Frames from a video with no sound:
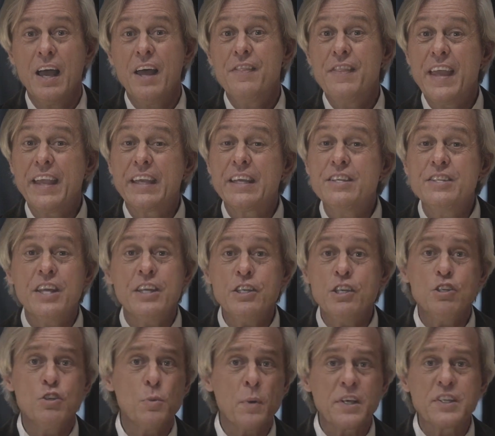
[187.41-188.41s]
They
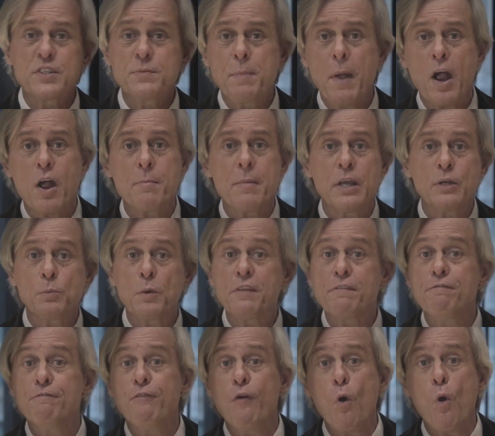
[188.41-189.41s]
continued to experiment with
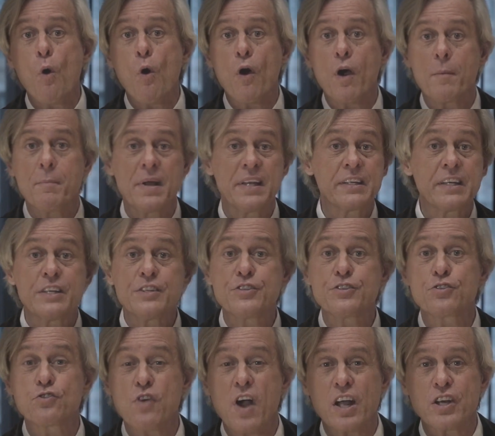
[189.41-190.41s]
form and
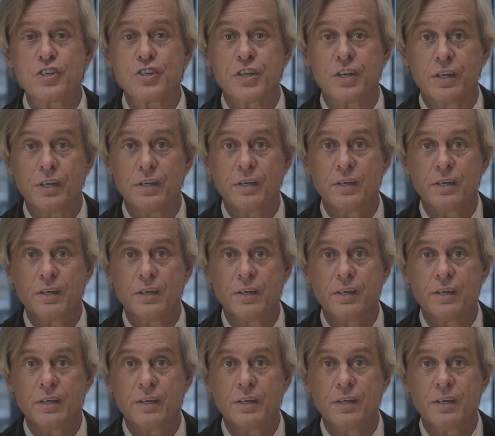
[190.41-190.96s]
construction.